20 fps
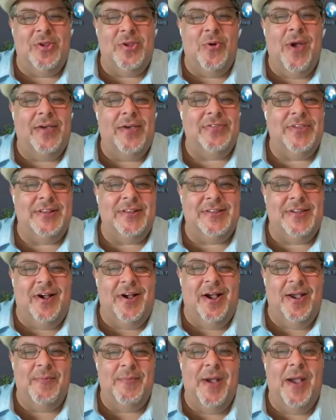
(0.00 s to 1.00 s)
don't have the
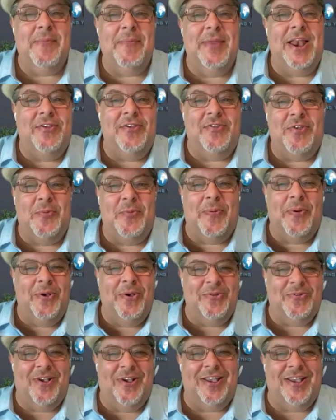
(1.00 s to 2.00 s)
time. I mean, I
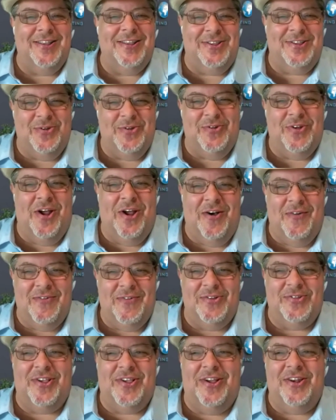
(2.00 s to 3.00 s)
suppose I could do
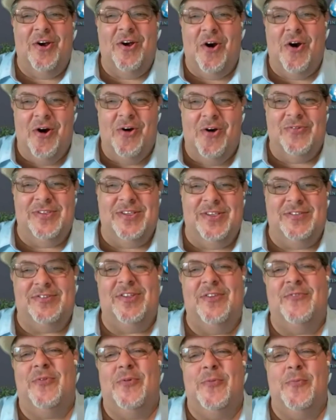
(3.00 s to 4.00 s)
novels on all these
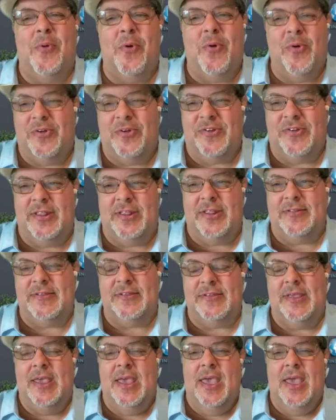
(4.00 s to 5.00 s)
different portions.